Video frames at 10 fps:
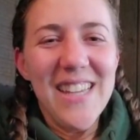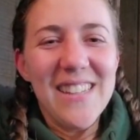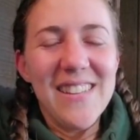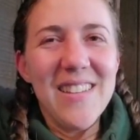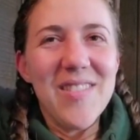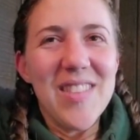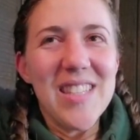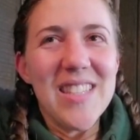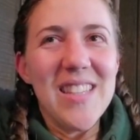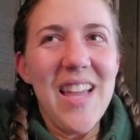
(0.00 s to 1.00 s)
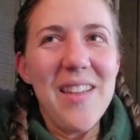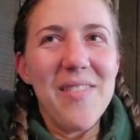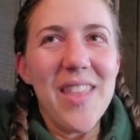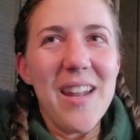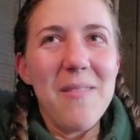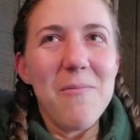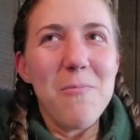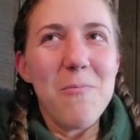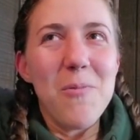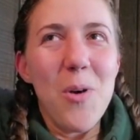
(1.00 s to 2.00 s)
live this life that I've
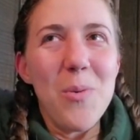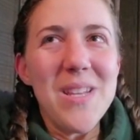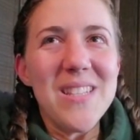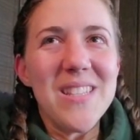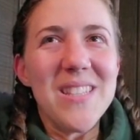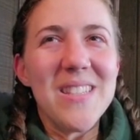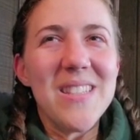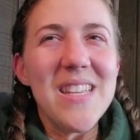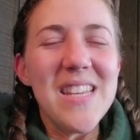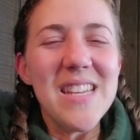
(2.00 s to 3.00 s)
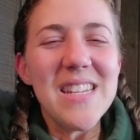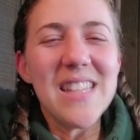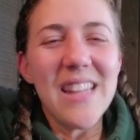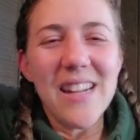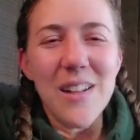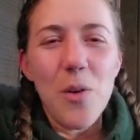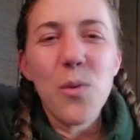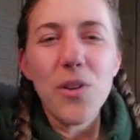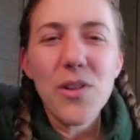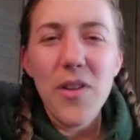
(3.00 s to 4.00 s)
always seen in like the
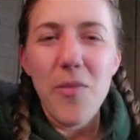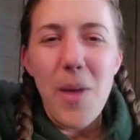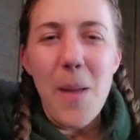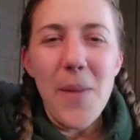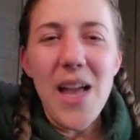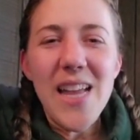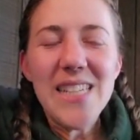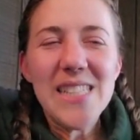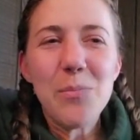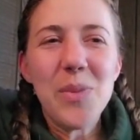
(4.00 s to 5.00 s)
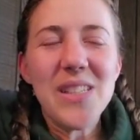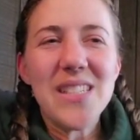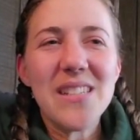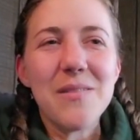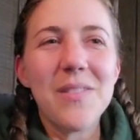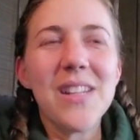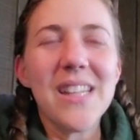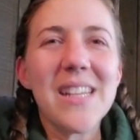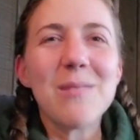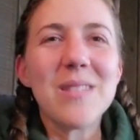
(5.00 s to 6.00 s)
corner of my mind, but didn't feel
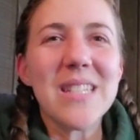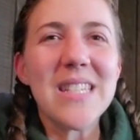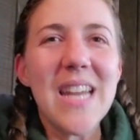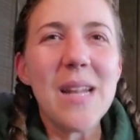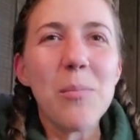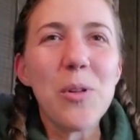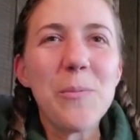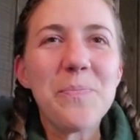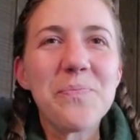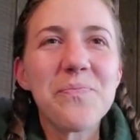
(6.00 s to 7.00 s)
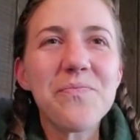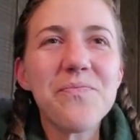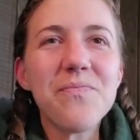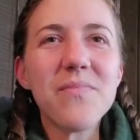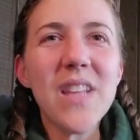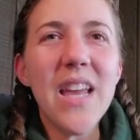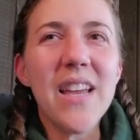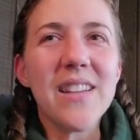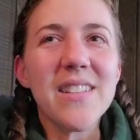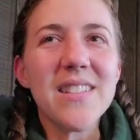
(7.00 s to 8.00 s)
like it was attainable.
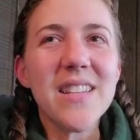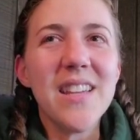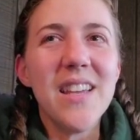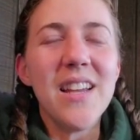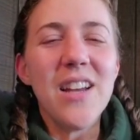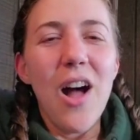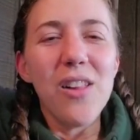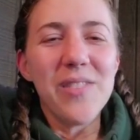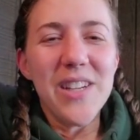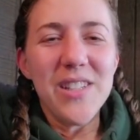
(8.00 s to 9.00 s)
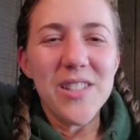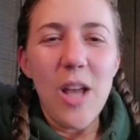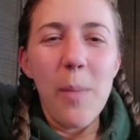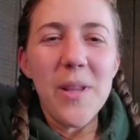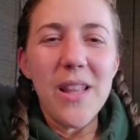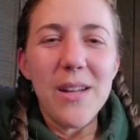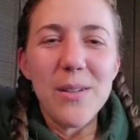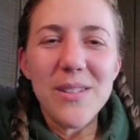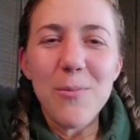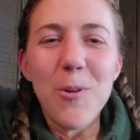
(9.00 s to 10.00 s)
And Oliverian taught me that
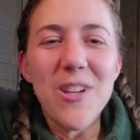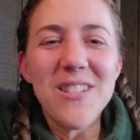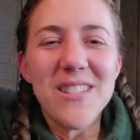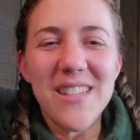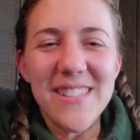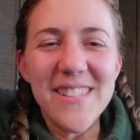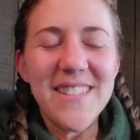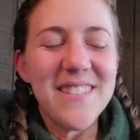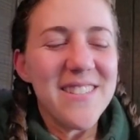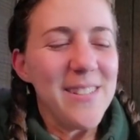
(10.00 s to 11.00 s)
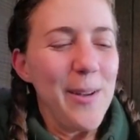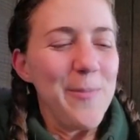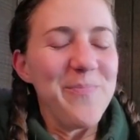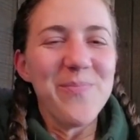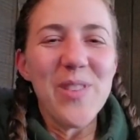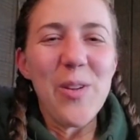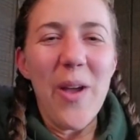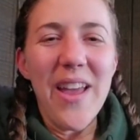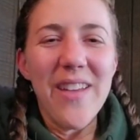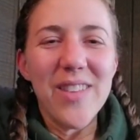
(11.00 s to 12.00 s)
it was, and it is. So,
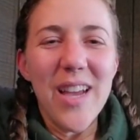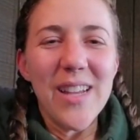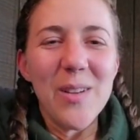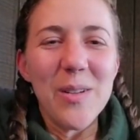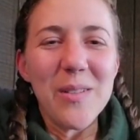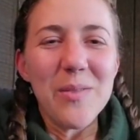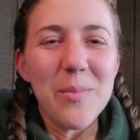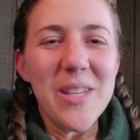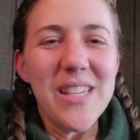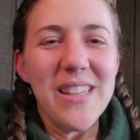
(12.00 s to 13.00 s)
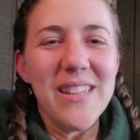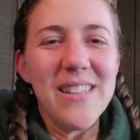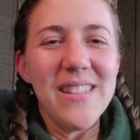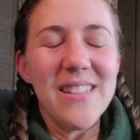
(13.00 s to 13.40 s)
I have that going for me, and